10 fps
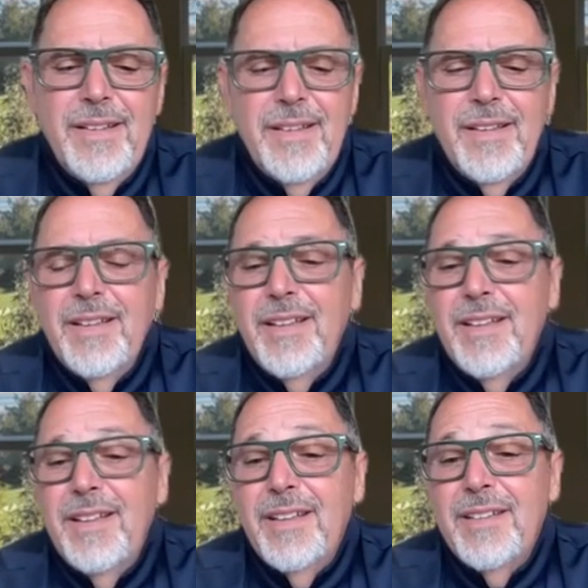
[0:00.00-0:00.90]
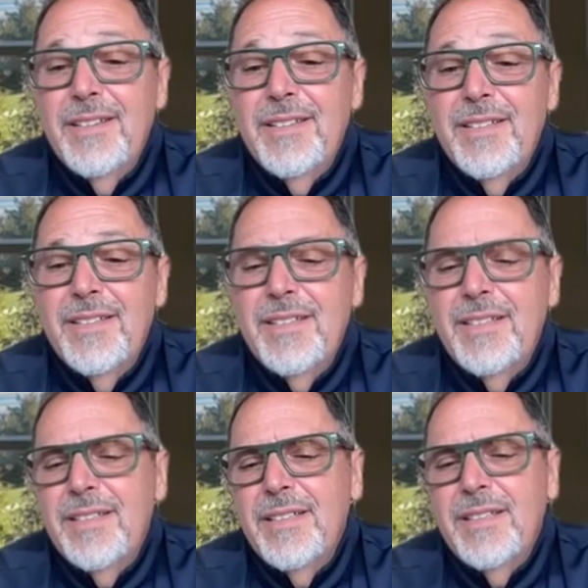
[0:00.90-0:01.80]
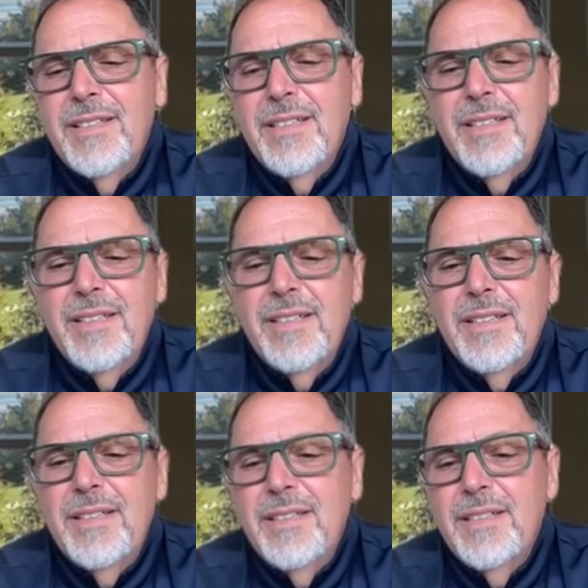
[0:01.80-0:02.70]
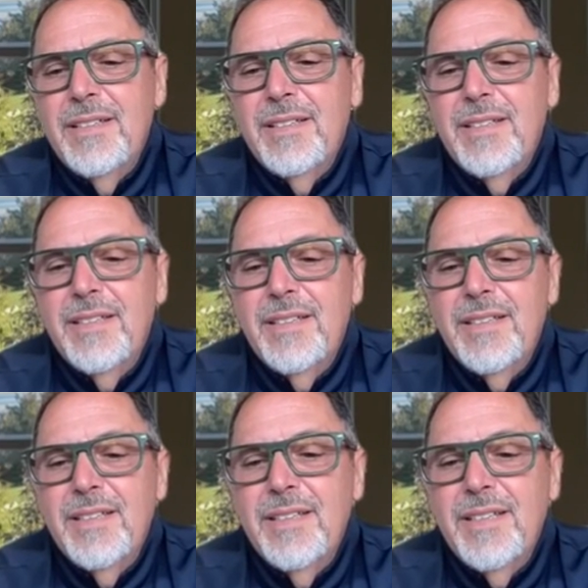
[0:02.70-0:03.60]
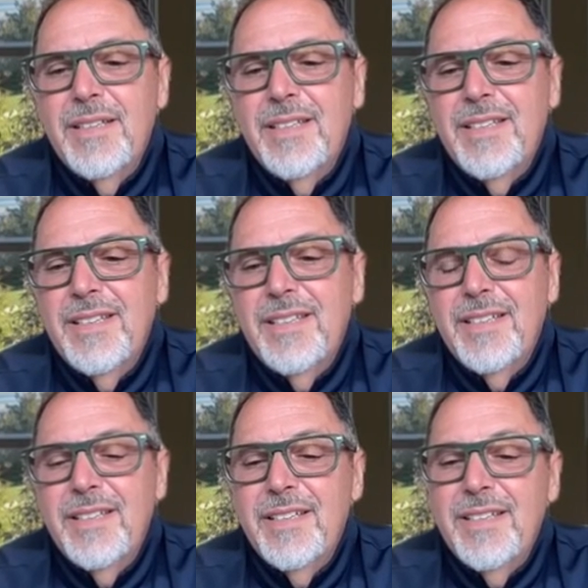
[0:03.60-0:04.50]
This person isn't speaking.